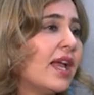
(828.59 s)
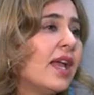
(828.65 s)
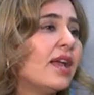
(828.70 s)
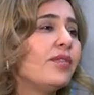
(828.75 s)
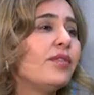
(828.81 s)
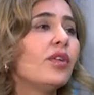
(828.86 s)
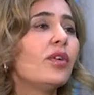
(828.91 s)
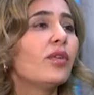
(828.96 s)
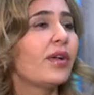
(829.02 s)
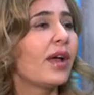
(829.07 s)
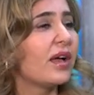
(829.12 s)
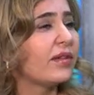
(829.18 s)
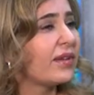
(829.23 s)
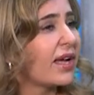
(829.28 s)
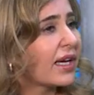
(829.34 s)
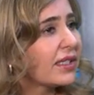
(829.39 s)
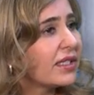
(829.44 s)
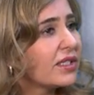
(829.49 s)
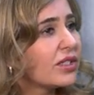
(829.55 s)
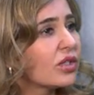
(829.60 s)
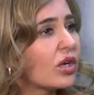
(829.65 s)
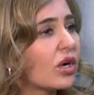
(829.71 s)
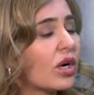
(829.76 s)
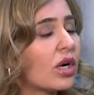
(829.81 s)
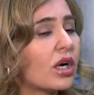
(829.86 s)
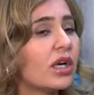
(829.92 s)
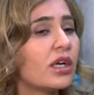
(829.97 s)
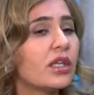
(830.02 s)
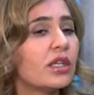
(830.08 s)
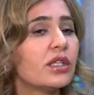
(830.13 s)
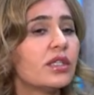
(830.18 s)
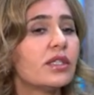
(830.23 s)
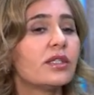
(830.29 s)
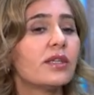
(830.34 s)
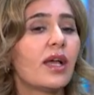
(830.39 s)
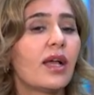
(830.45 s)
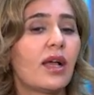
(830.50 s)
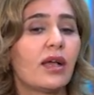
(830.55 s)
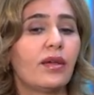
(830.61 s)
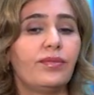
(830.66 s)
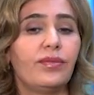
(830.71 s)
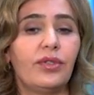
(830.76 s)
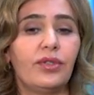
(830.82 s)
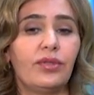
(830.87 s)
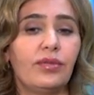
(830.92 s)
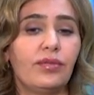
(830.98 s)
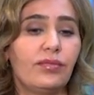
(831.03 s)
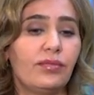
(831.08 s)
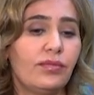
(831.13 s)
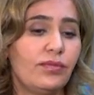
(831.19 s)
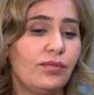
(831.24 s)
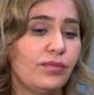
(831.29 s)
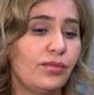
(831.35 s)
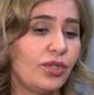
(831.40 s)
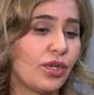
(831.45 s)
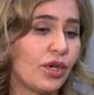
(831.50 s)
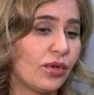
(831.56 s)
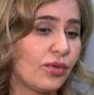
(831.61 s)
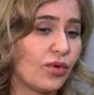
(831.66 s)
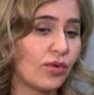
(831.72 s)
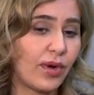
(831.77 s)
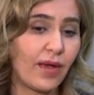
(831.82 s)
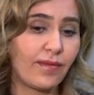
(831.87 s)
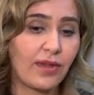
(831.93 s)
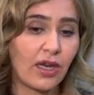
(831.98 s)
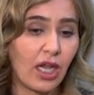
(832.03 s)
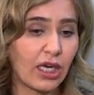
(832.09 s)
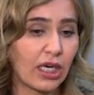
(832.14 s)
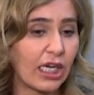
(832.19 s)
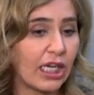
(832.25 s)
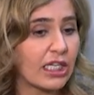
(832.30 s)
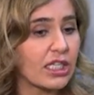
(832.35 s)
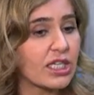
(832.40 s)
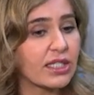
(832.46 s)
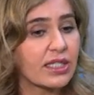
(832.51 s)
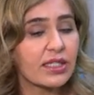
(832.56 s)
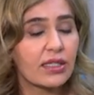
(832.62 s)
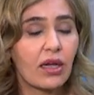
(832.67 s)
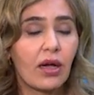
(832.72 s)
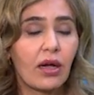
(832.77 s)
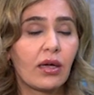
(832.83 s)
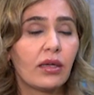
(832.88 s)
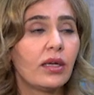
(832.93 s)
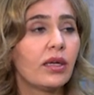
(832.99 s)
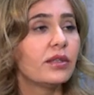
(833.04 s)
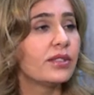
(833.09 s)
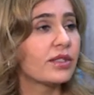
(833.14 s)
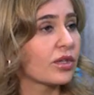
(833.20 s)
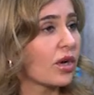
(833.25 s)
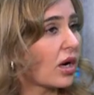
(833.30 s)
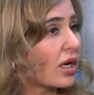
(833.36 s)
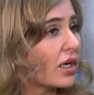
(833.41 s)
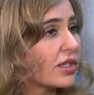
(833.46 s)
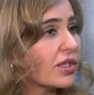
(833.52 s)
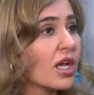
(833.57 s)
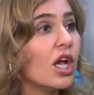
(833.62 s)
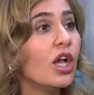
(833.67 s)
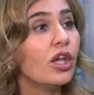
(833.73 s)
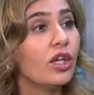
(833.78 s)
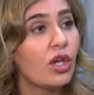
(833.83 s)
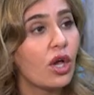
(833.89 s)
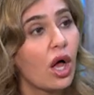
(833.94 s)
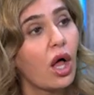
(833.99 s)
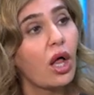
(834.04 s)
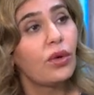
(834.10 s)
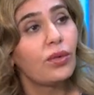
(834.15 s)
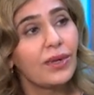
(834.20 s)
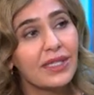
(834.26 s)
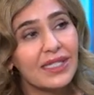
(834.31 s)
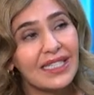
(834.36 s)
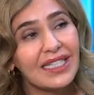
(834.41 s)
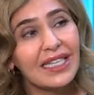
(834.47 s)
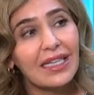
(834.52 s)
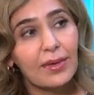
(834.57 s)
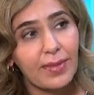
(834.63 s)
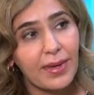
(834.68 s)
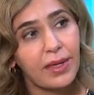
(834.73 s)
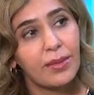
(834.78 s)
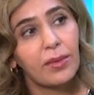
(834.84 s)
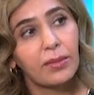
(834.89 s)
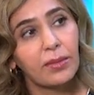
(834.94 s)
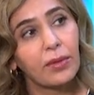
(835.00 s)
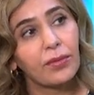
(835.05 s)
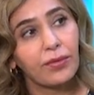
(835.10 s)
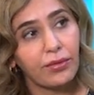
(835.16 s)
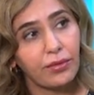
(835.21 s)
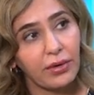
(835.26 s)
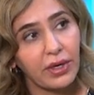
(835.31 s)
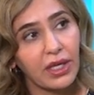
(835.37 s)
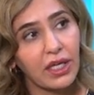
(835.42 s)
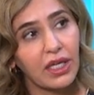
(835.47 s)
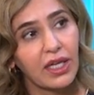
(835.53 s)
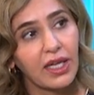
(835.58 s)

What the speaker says: If you don't have acne scars, you don't have a lot of aging scars, you always need a minimum of 3.